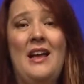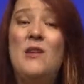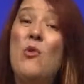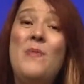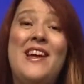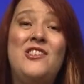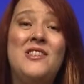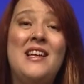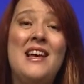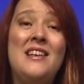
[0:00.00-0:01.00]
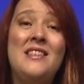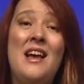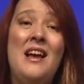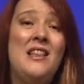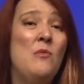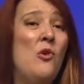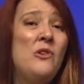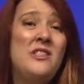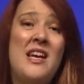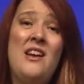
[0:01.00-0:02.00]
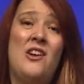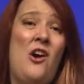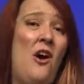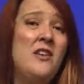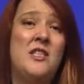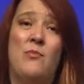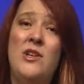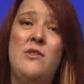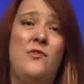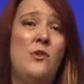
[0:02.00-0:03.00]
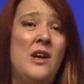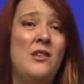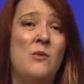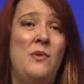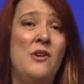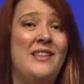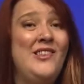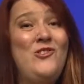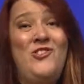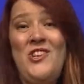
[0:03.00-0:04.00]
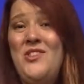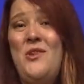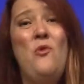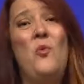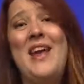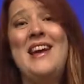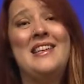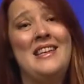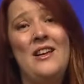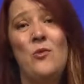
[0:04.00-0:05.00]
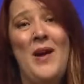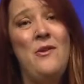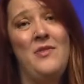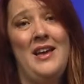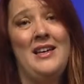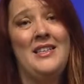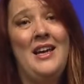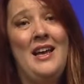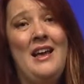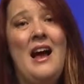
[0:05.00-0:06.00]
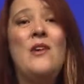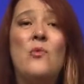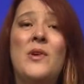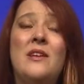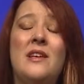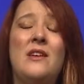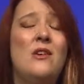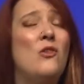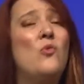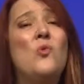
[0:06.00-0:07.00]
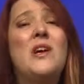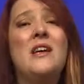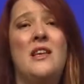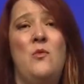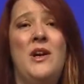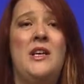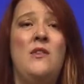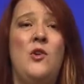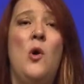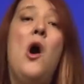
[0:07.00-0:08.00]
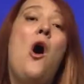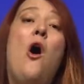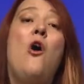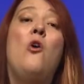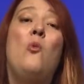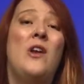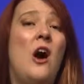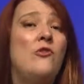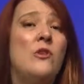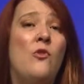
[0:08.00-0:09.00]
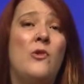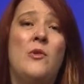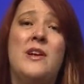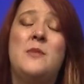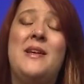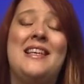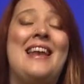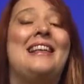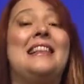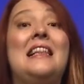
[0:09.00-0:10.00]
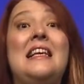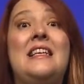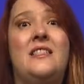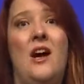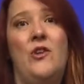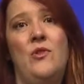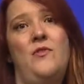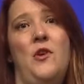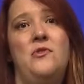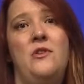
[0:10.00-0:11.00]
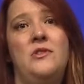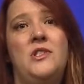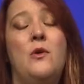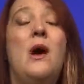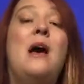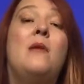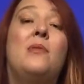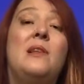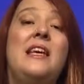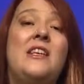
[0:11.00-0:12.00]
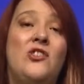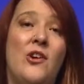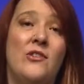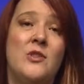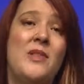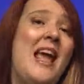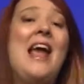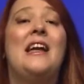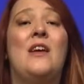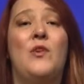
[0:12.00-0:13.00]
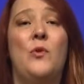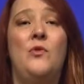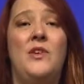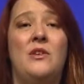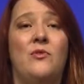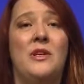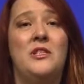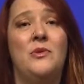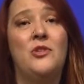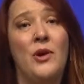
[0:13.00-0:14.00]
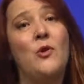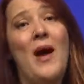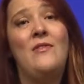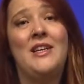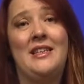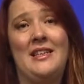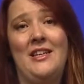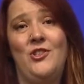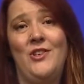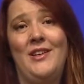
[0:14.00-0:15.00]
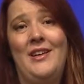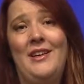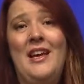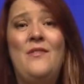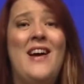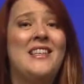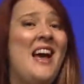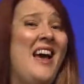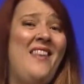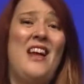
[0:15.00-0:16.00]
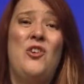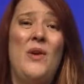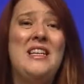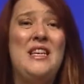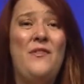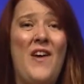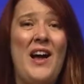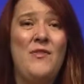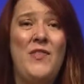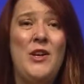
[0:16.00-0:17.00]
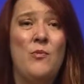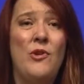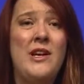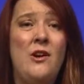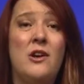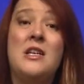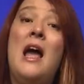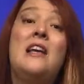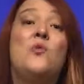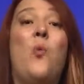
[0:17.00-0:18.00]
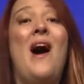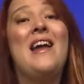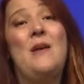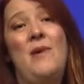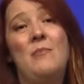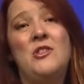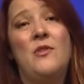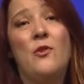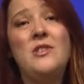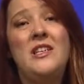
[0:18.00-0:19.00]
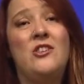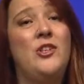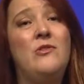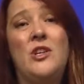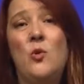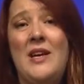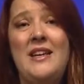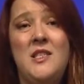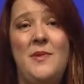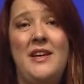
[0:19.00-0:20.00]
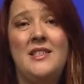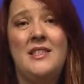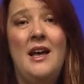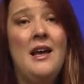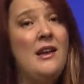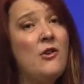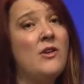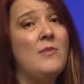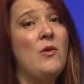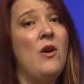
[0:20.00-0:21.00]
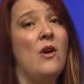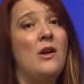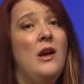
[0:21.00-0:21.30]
The more pages it has, the more it's going to cost to print a full-color book, and there's just no way I can get around that. I really, really want to give you all 140 recipes and at least 100 photos, so please share this with any of your Whovian friends who enjoy crafting in the kitchen. In fact, that crazy 5-figure printing cost is why I published the first edition using CreateSpace. Now, don't get me wrong.